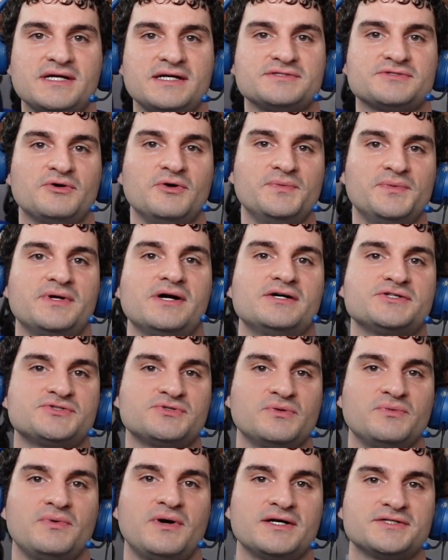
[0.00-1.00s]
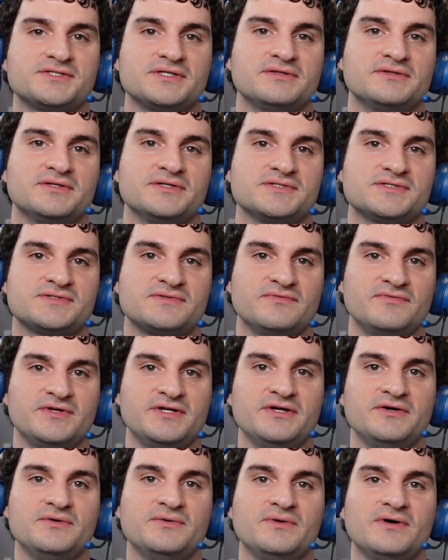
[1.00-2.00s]
guys, I hope you guys are watching this
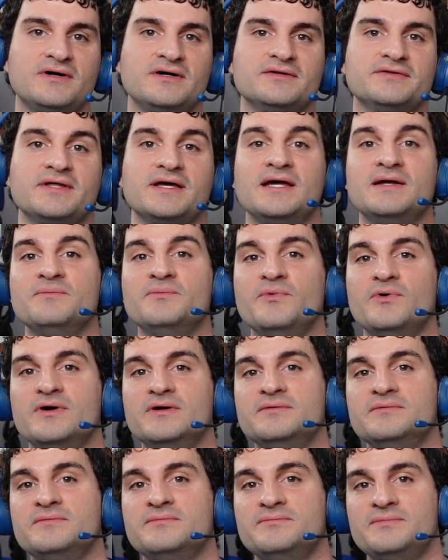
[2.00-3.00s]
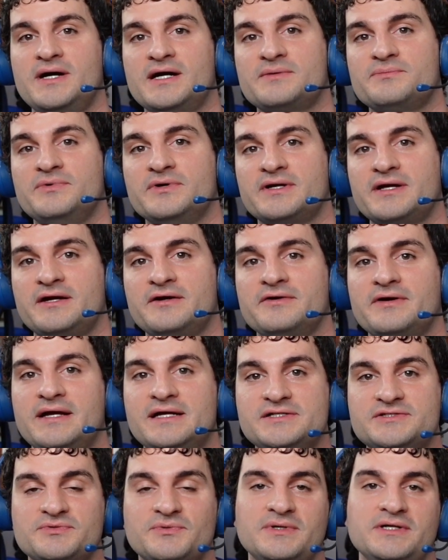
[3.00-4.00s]
video on M one MacBook Air
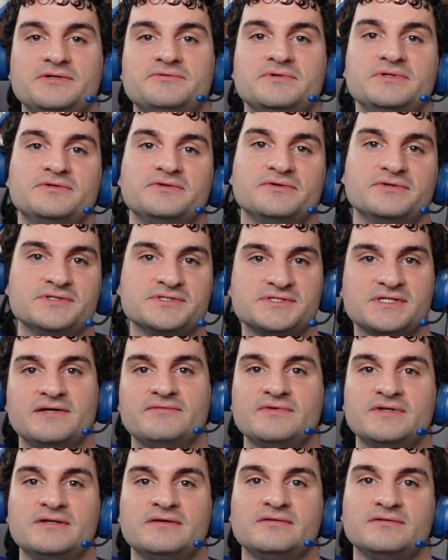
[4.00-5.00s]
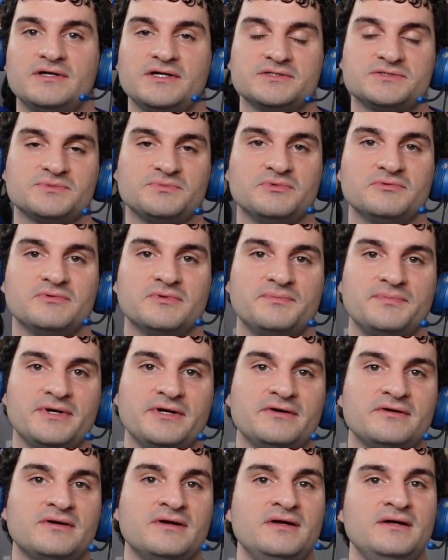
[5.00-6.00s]
A twenty-three thirty-seven Logical
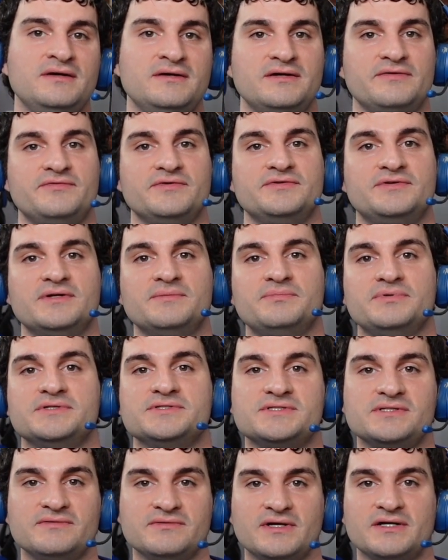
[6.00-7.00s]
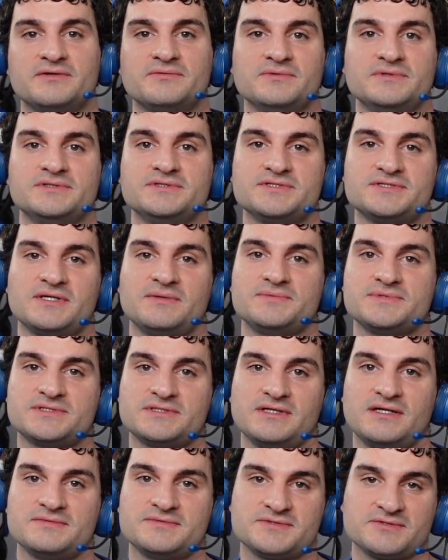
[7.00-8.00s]
Repair. If you did, please leave a like, really just help us
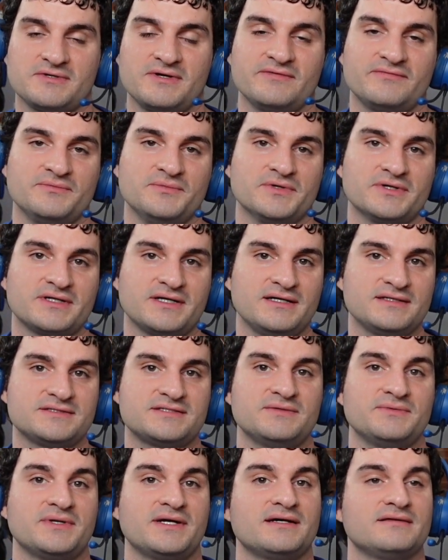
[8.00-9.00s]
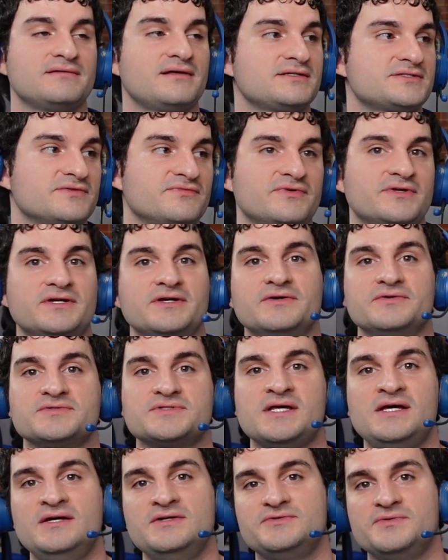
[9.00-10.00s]
a lot. Subscribe for more content. We got lots of
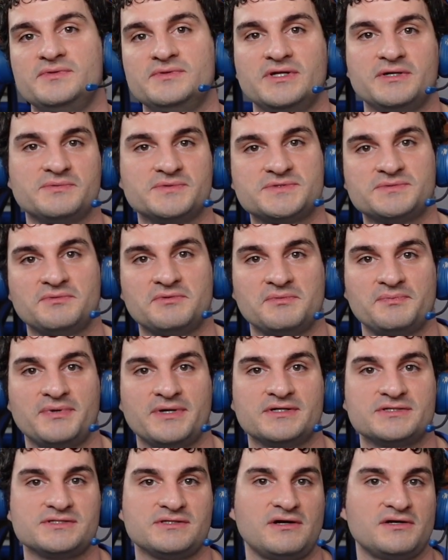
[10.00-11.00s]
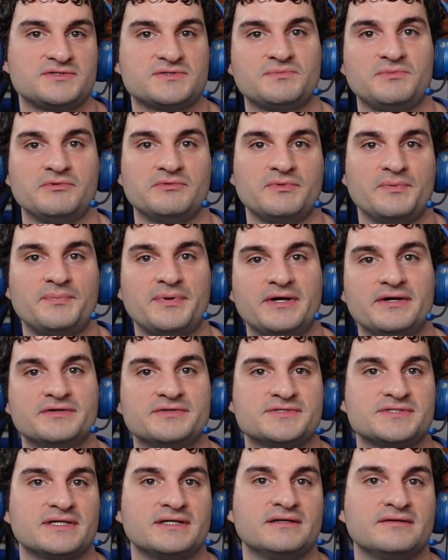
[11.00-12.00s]
videos doing liquid silver repairs, logical
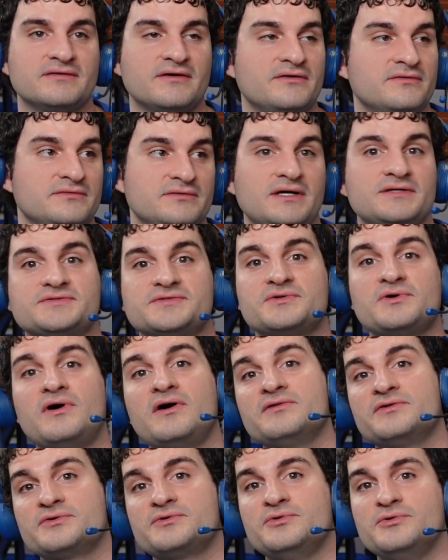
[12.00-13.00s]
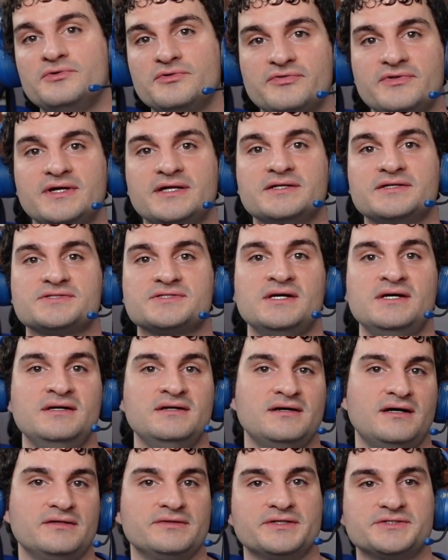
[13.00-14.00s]
repairs, and uh, lots of other cool things
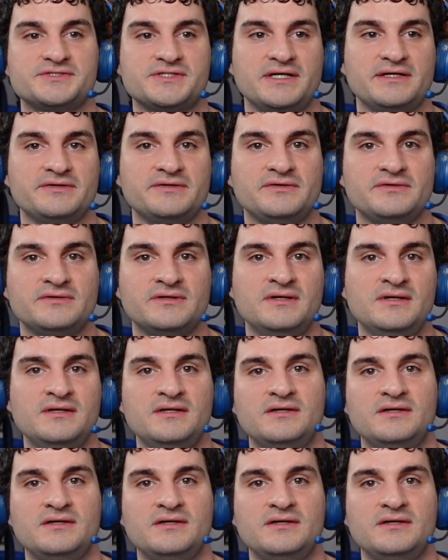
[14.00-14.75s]
on the channel.